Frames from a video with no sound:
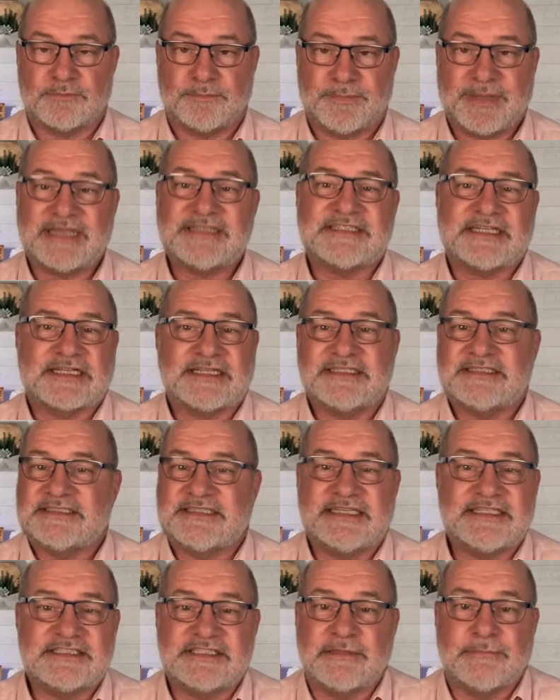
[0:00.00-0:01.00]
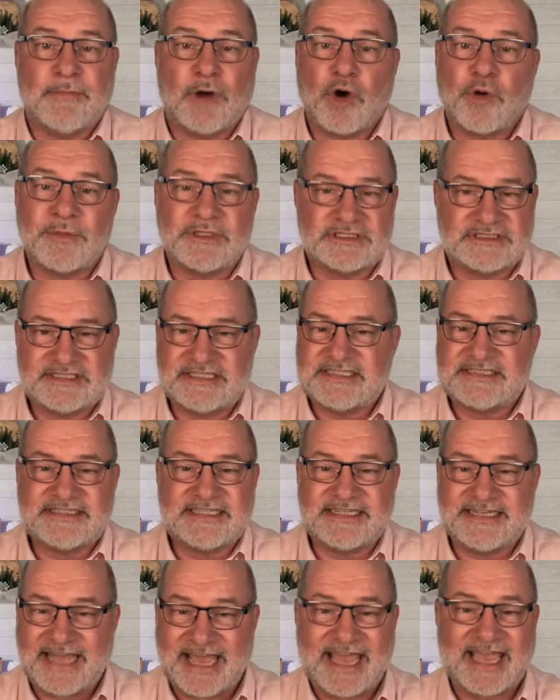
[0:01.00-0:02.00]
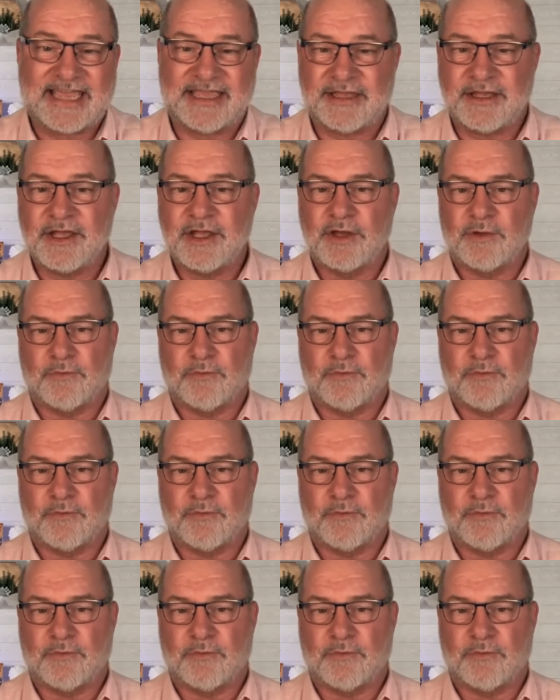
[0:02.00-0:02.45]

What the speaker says: basically seize the moment, seize the day.